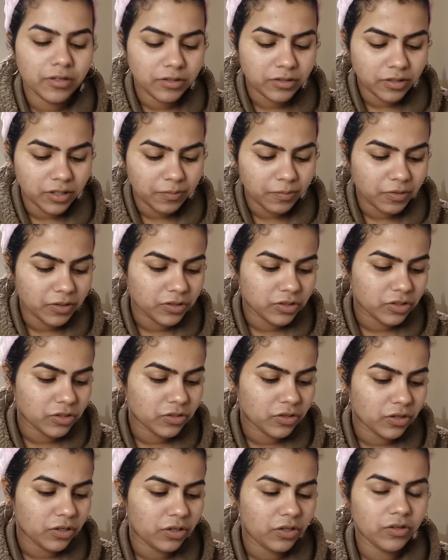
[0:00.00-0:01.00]
so I'm just
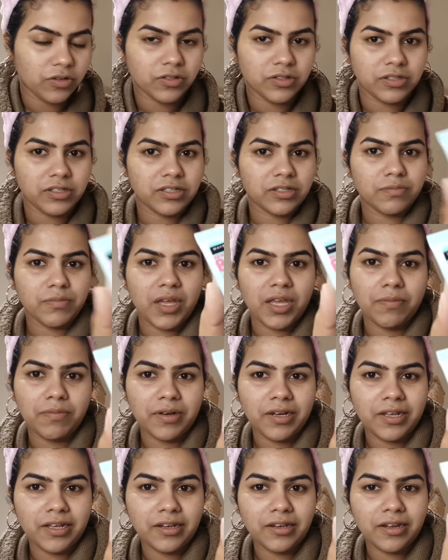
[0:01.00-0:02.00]
gonna use this
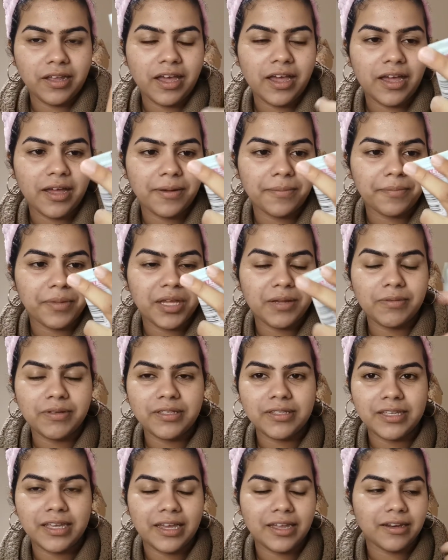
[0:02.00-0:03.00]
Maybelline Baby
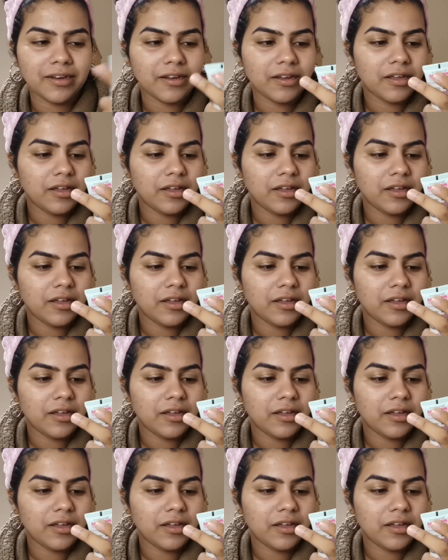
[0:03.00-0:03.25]
Skin.